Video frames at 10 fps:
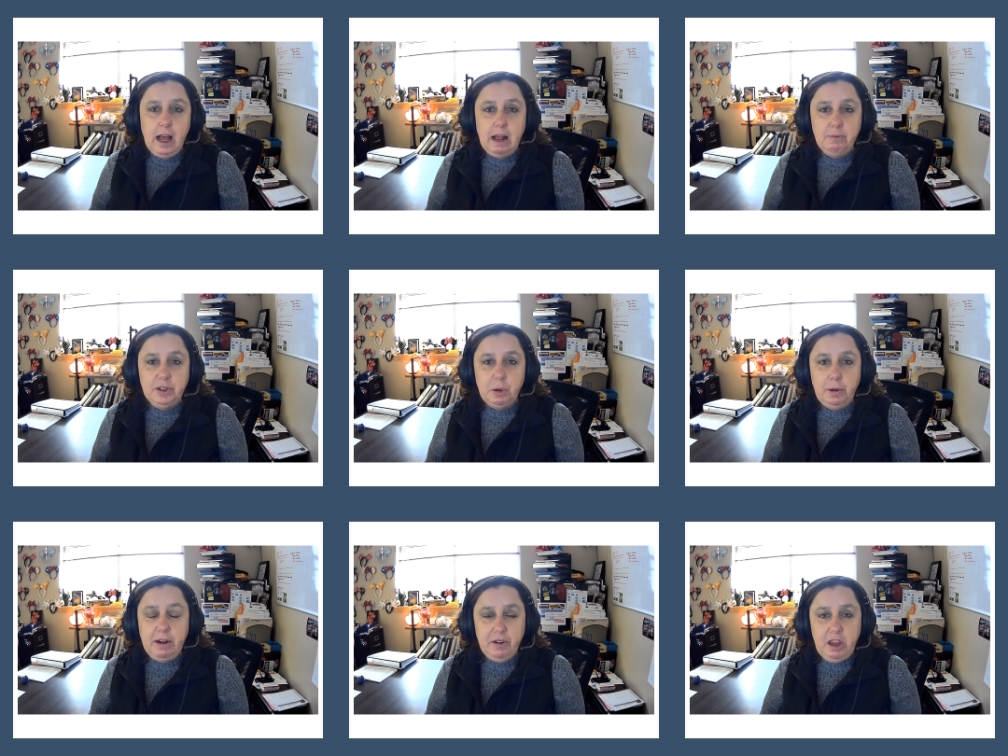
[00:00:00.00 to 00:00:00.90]
Um, so
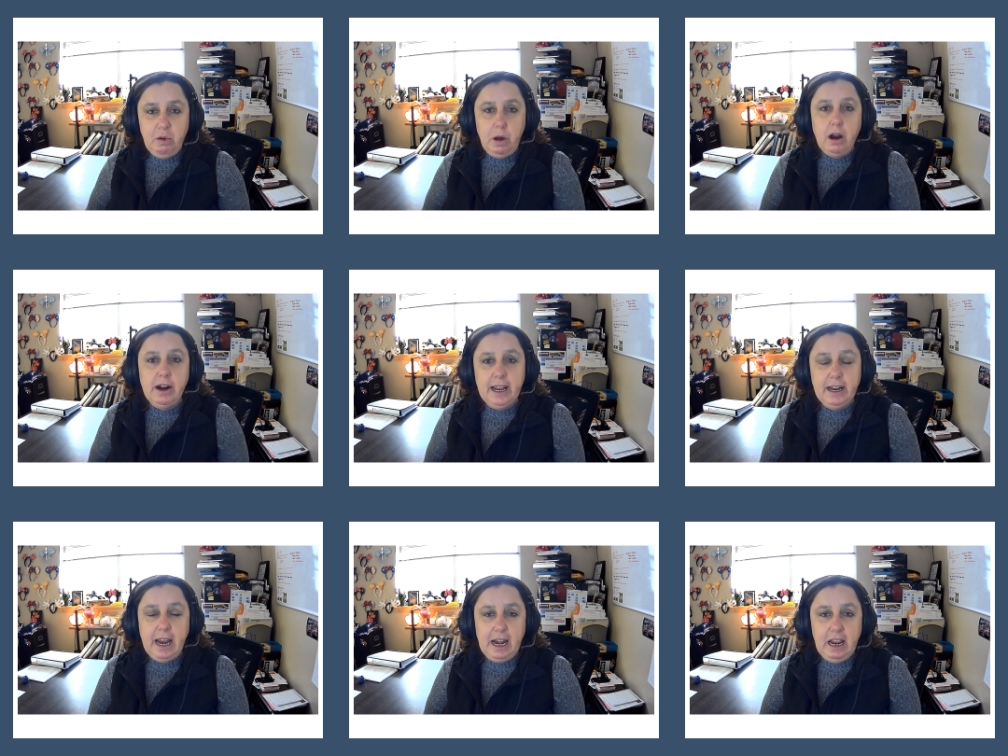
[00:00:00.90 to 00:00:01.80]
whenever you are
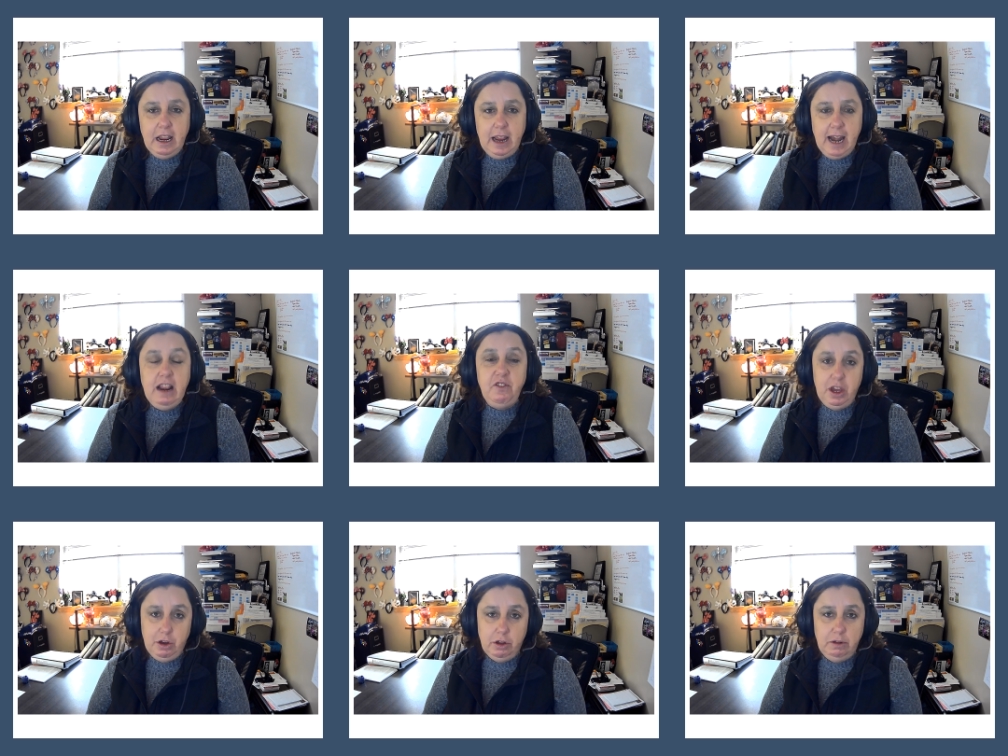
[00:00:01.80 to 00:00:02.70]
in any any
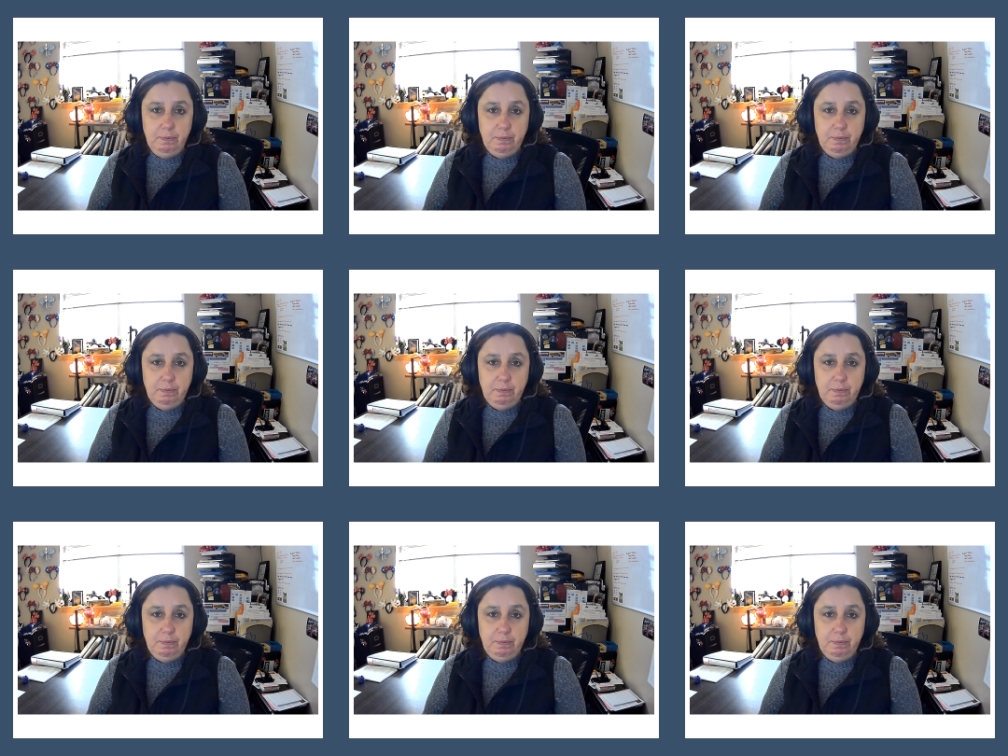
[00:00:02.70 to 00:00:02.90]
vehicle,